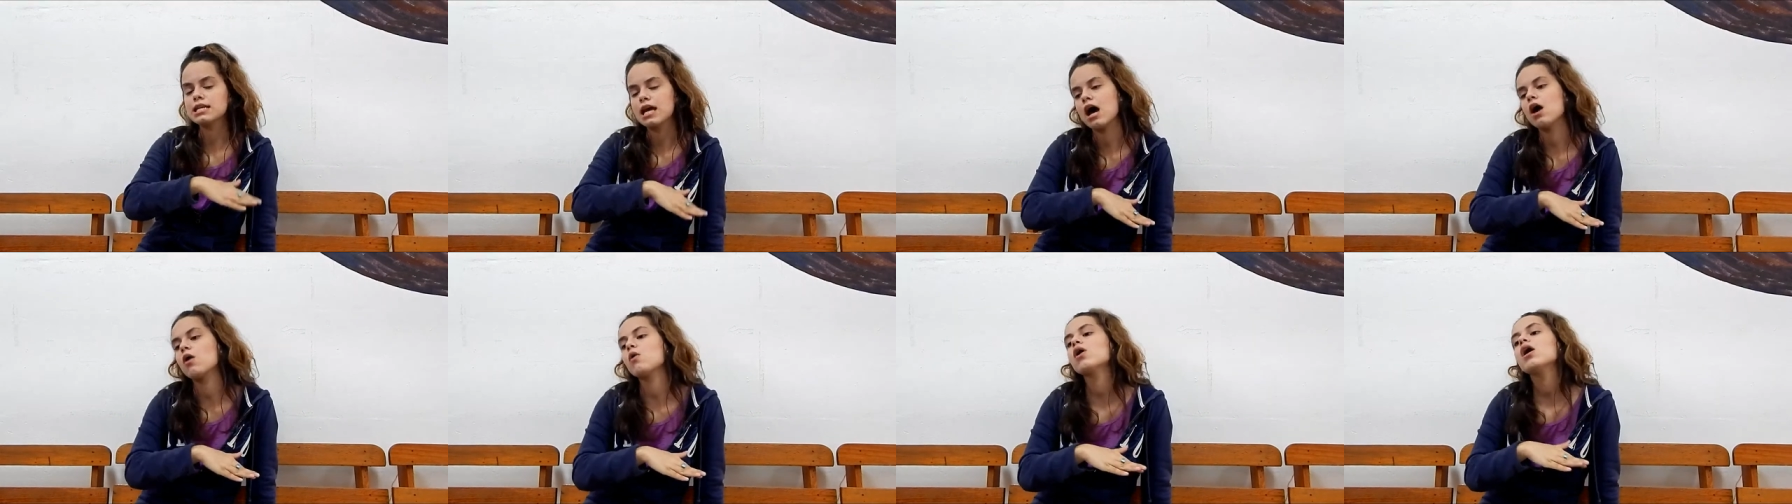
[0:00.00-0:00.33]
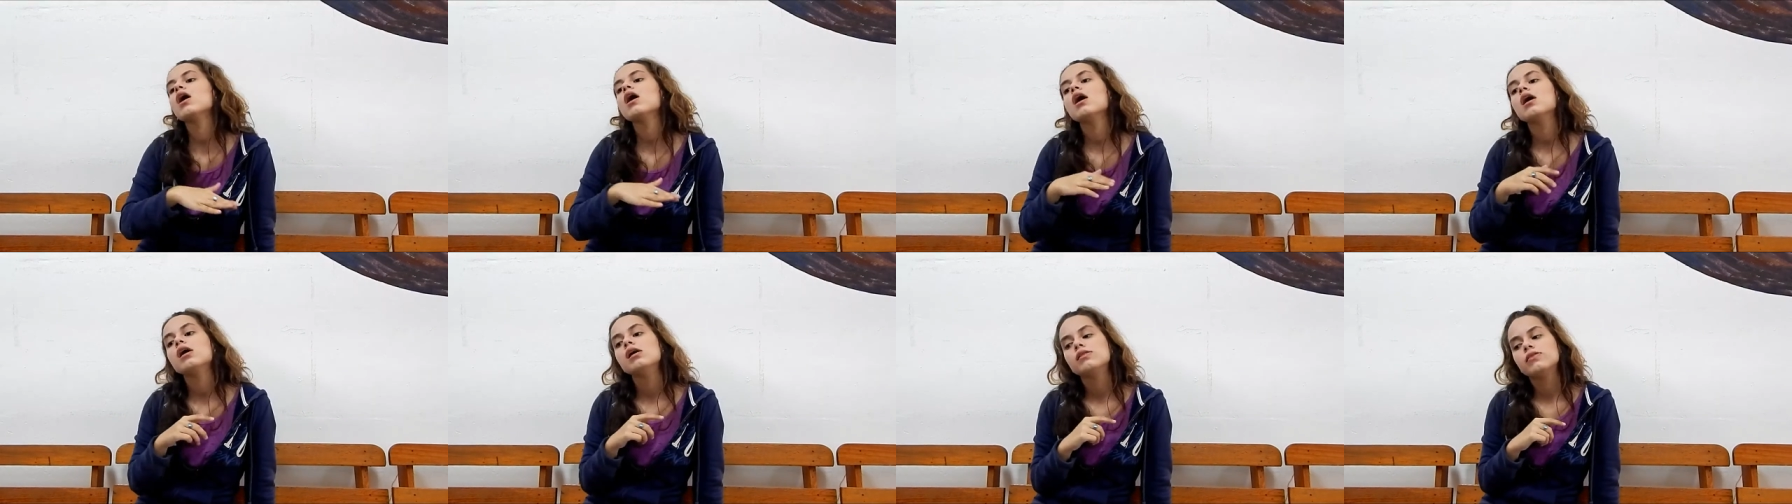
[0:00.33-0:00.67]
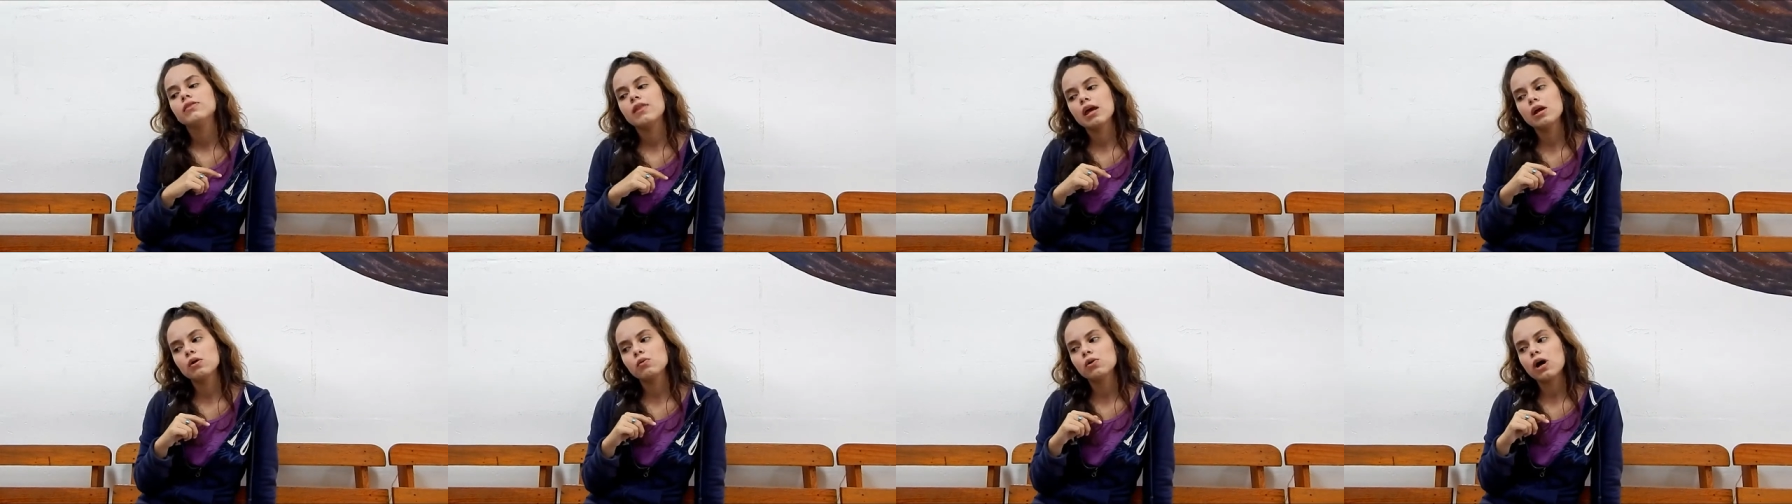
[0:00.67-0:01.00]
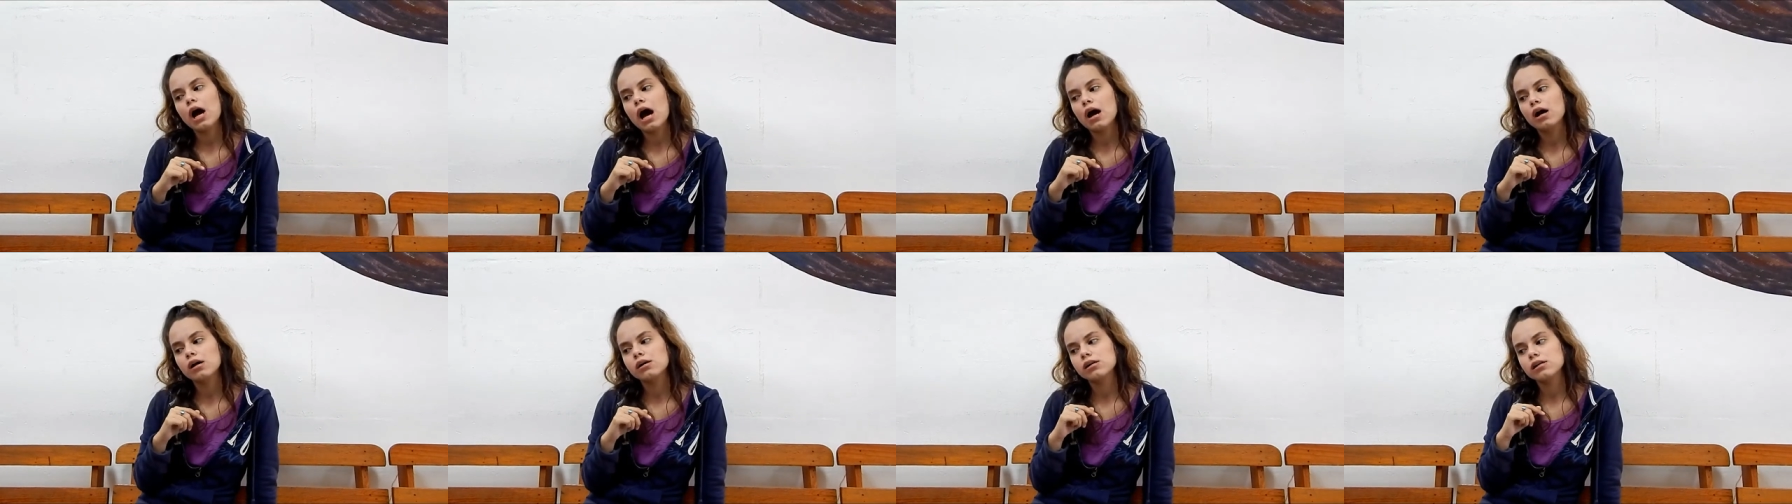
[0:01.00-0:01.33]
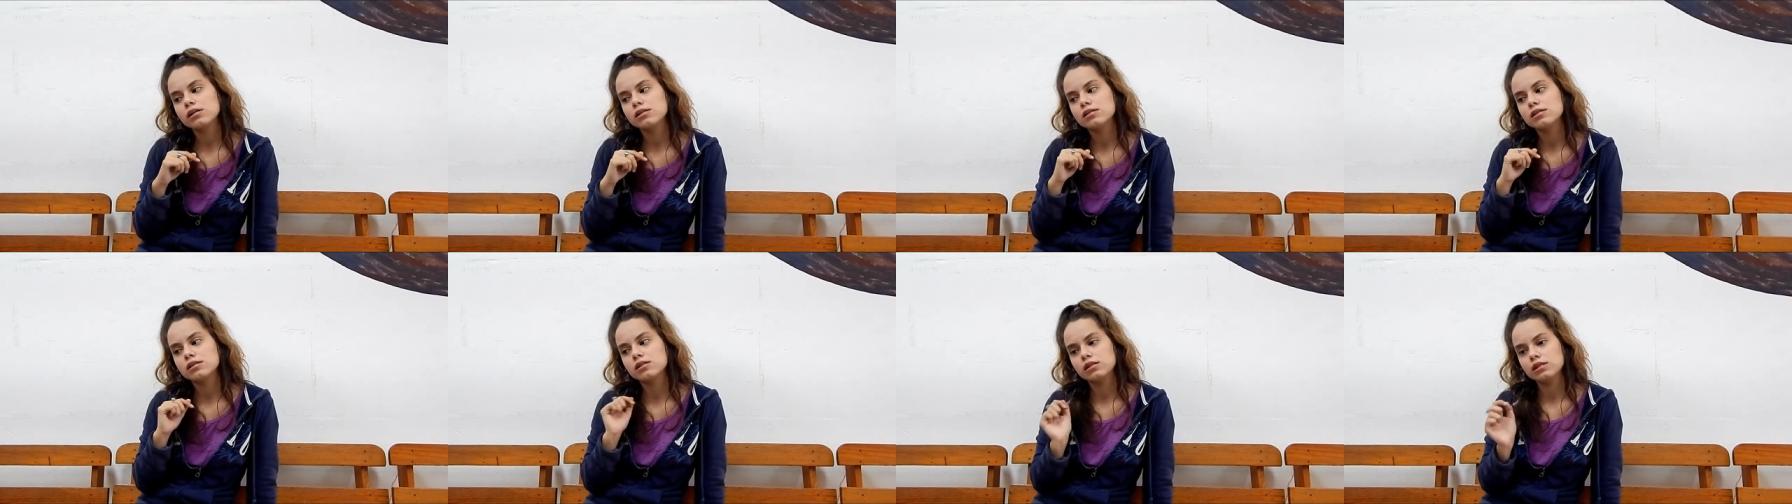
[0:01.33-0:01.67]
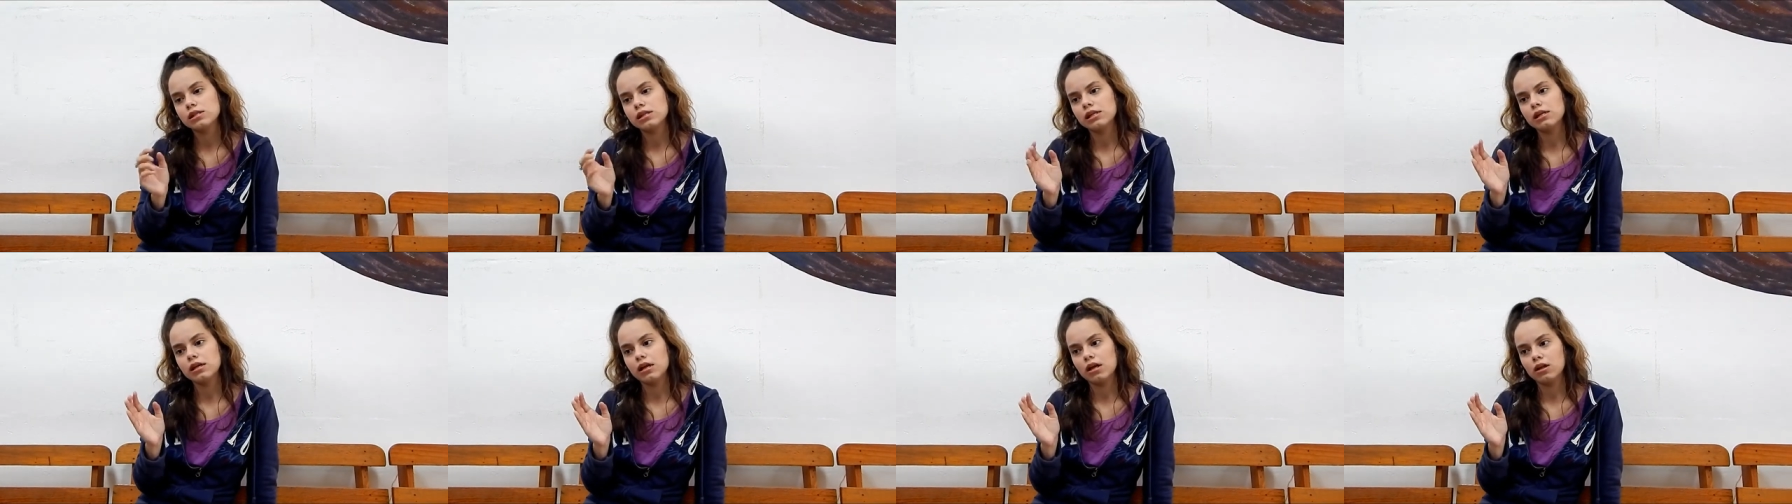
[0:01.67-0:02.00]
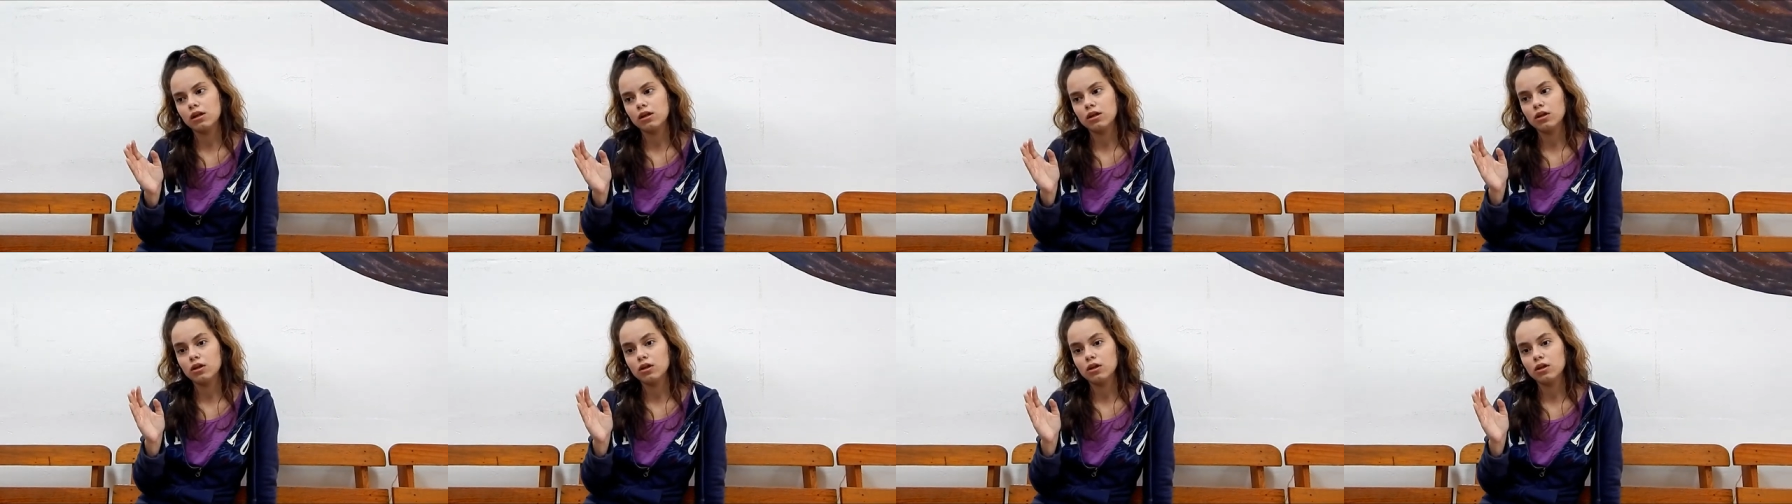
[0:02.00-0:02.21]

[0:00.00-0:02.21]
now, they are still